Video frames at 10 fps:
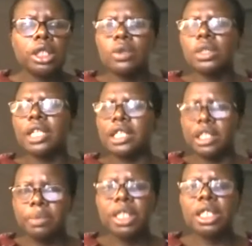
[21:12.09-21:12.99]
it looks like
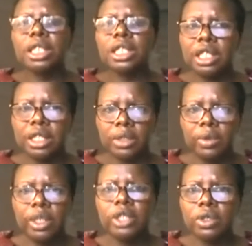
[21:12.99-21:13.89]
this patient is
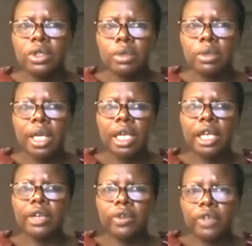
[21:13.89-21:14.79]
going to intubate
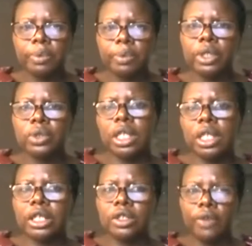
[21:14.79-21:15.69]
and they're not responding to the
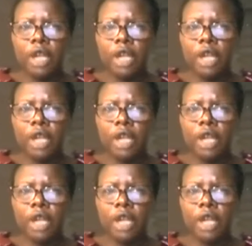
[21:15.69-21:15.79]
increase of